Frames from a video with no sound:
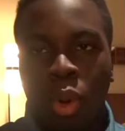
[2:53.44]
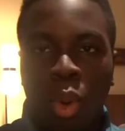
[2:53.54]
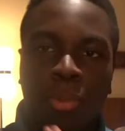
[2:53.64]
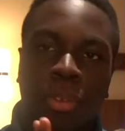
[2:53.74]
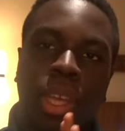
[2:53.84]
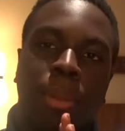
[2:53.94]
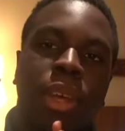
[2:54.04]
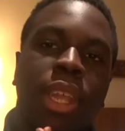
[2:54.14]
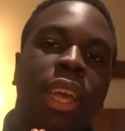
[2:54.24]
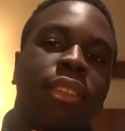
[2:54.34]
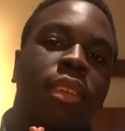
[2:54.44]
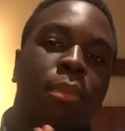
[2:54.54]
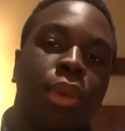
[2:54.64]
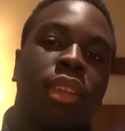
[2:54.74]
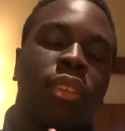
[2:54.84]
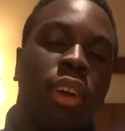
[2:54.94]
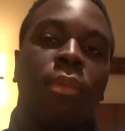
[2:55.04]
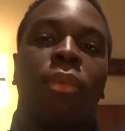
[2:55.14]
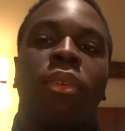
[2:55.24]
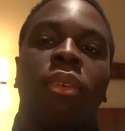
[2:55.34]
Hopefully I'm gonna head to the big
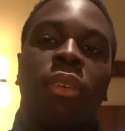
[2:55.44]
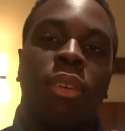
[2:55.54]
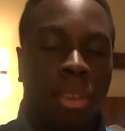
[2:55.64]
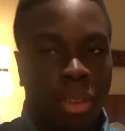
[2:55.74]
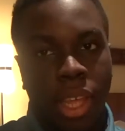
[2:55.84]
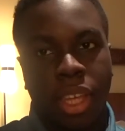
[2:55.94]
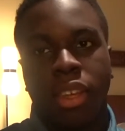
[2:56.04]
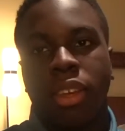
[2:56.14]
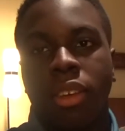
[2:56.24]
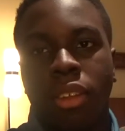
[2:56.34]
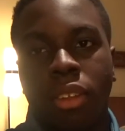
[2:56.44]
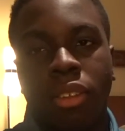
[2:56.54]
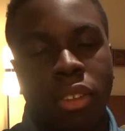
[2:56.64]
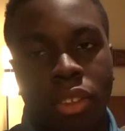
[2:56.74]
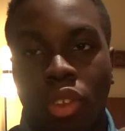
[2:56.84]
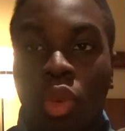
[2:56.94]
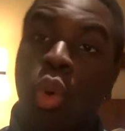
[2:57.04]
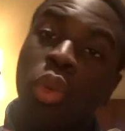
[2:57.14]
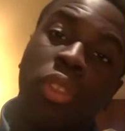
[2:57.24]
time. Like, this whole